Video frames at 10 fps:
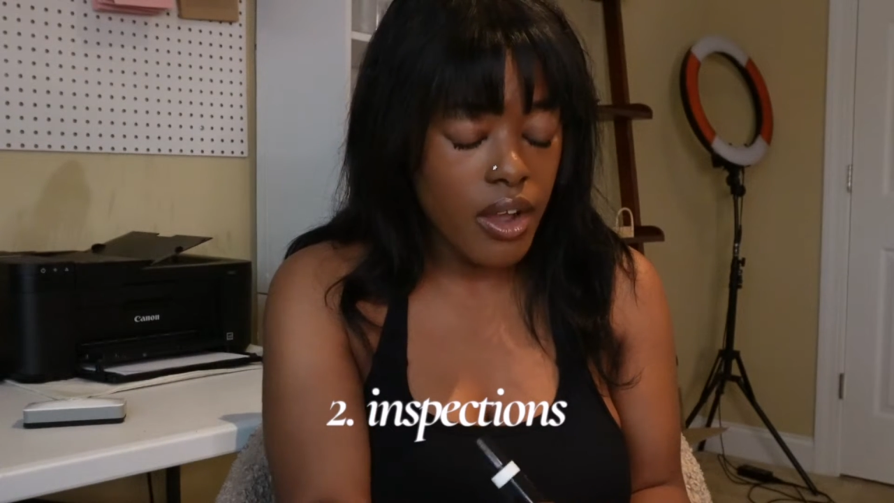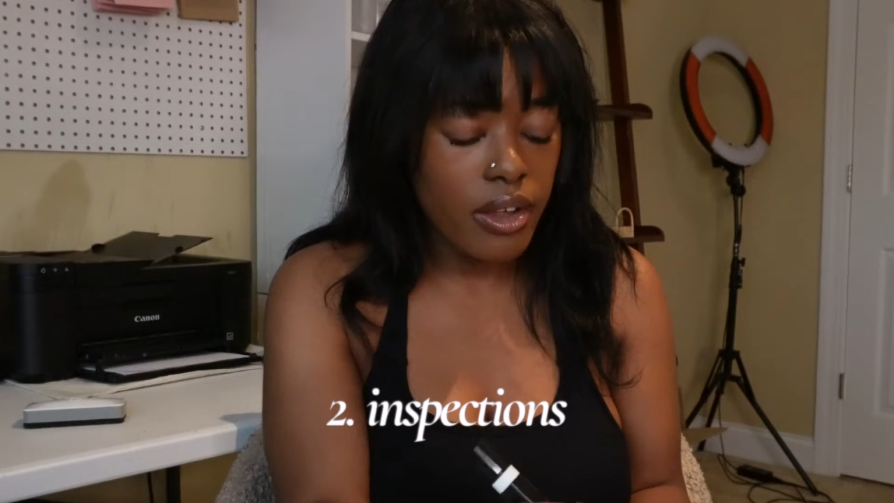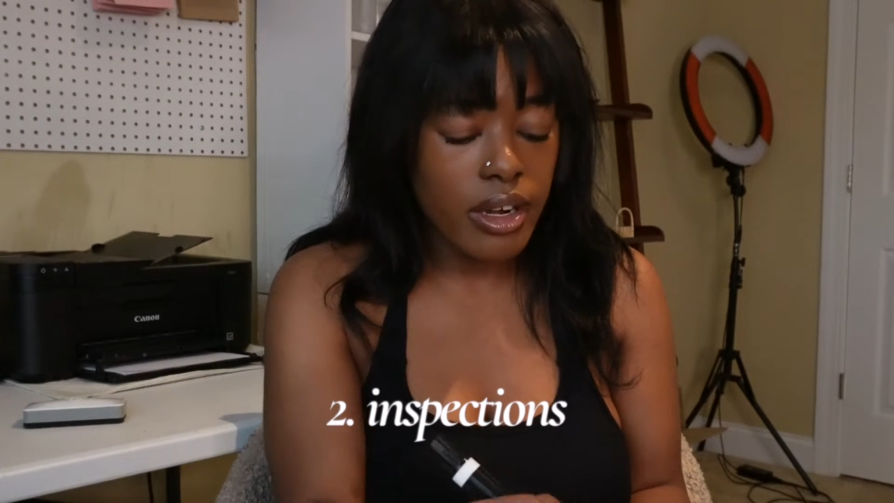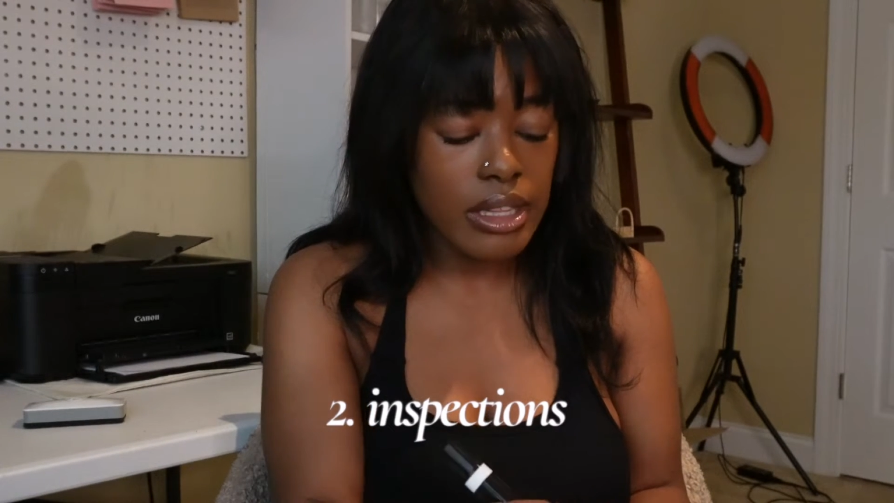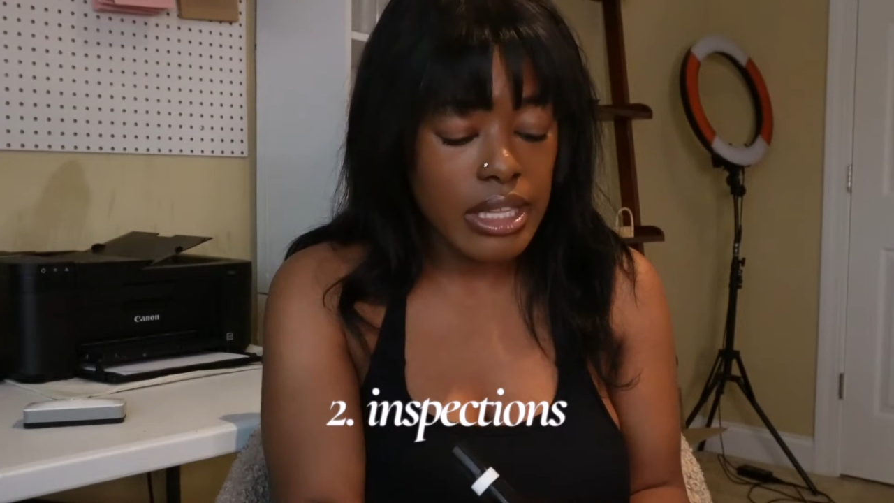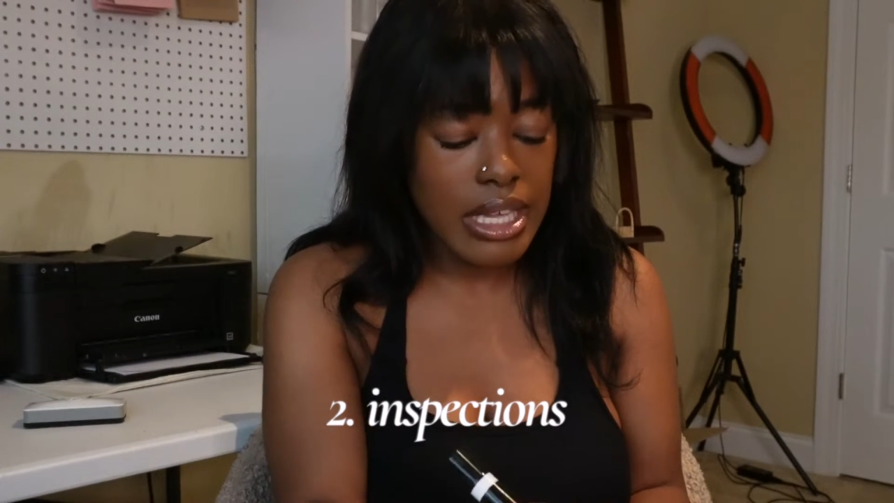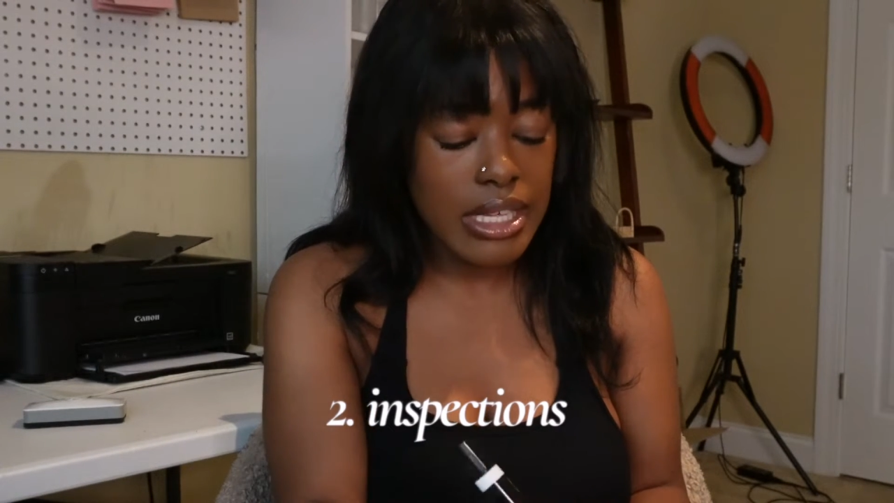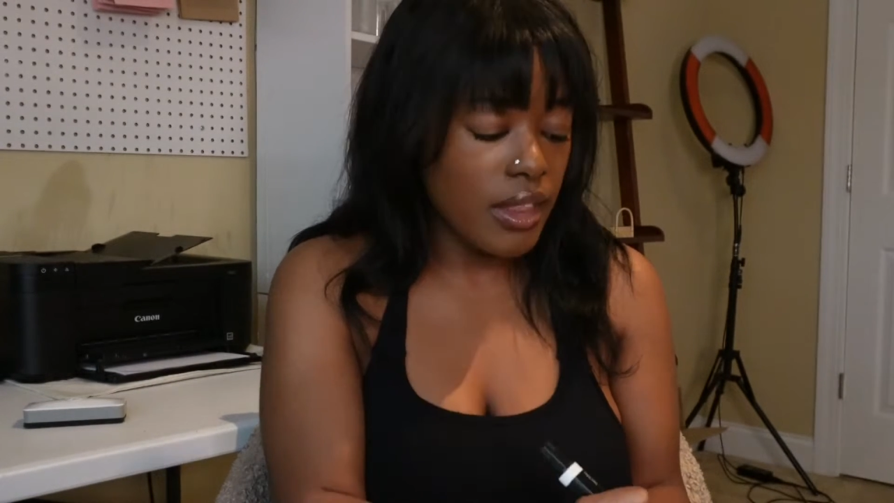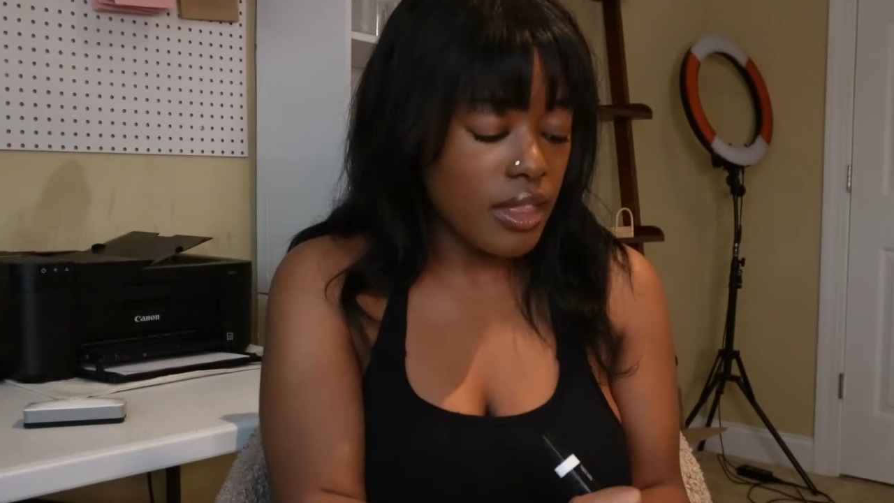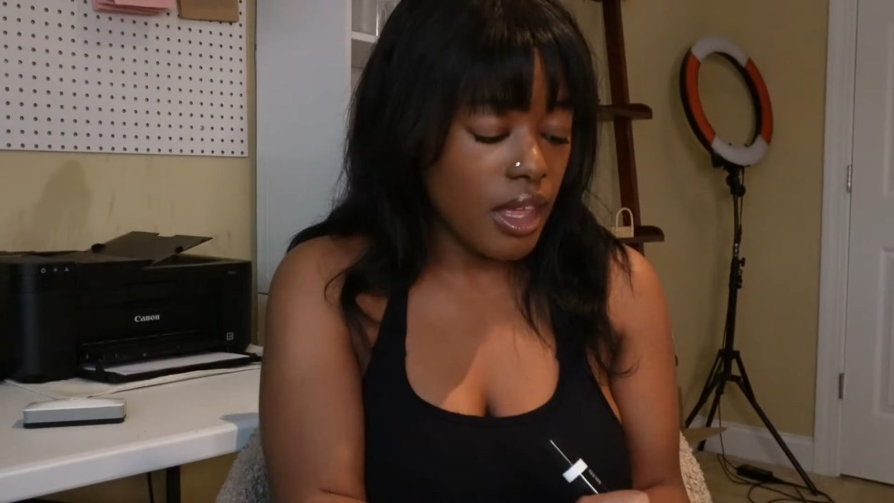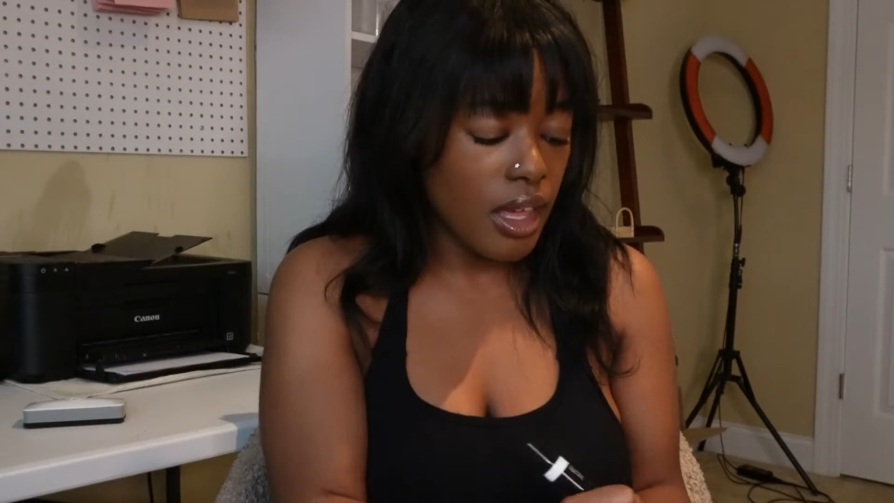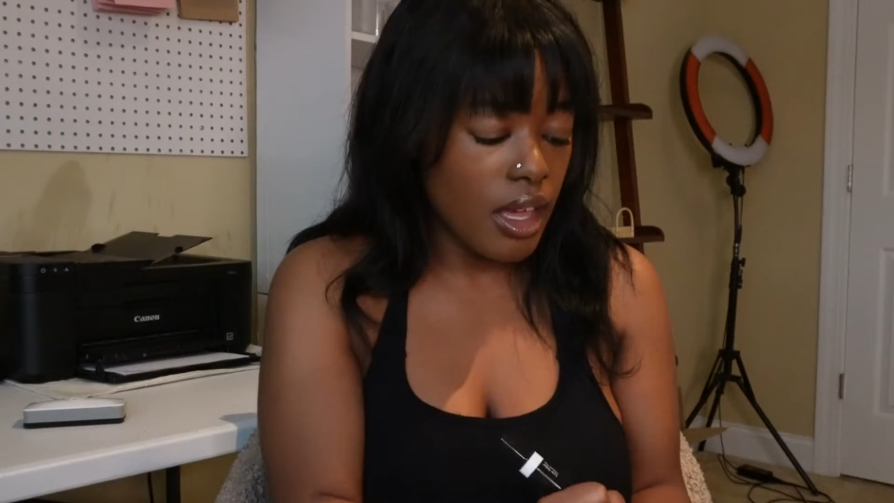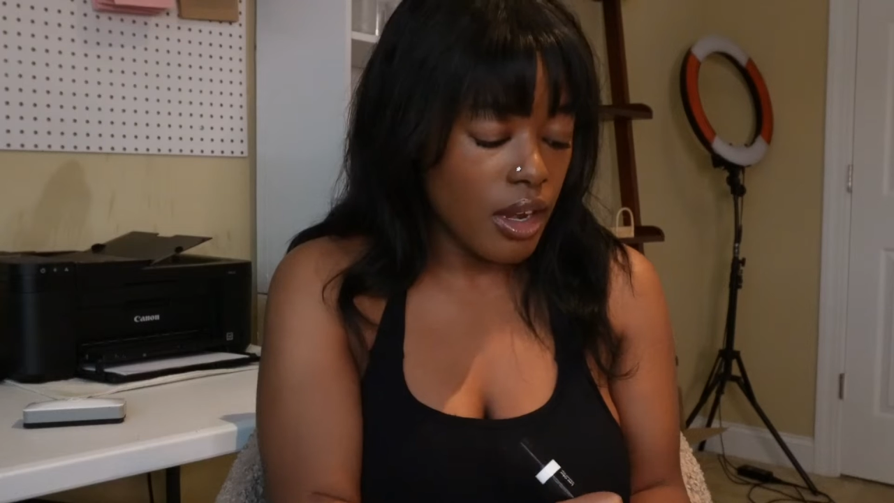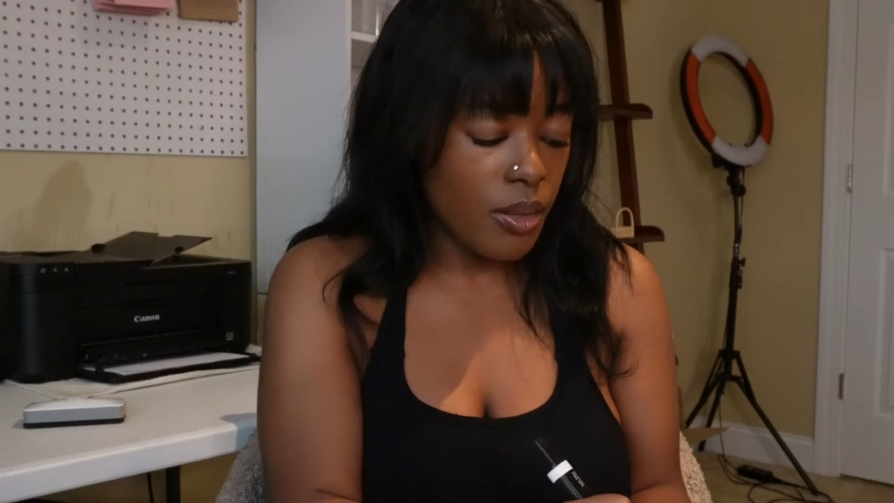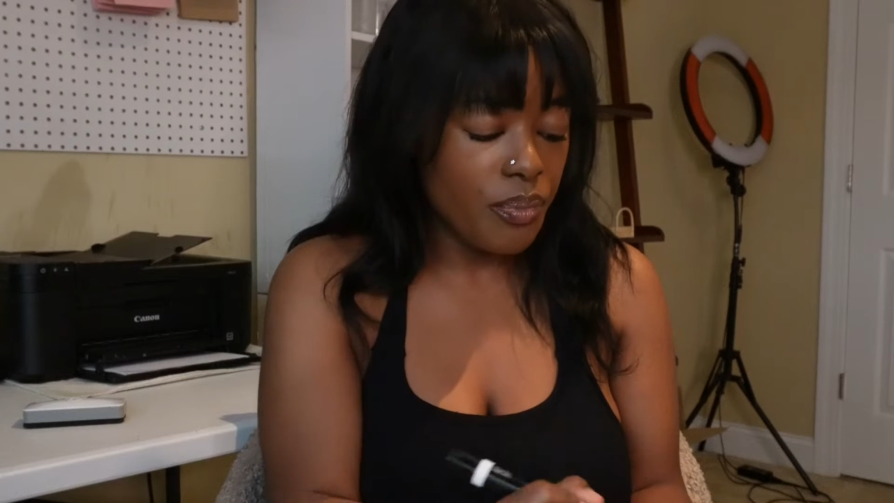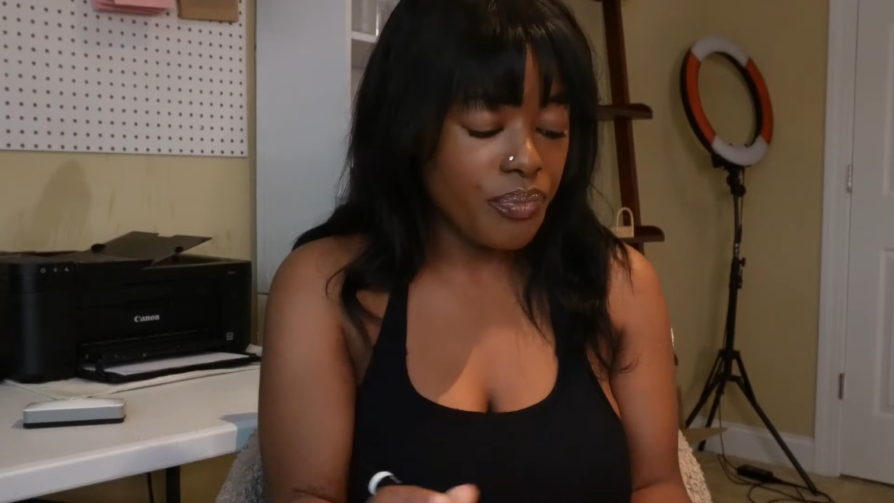on our list. And then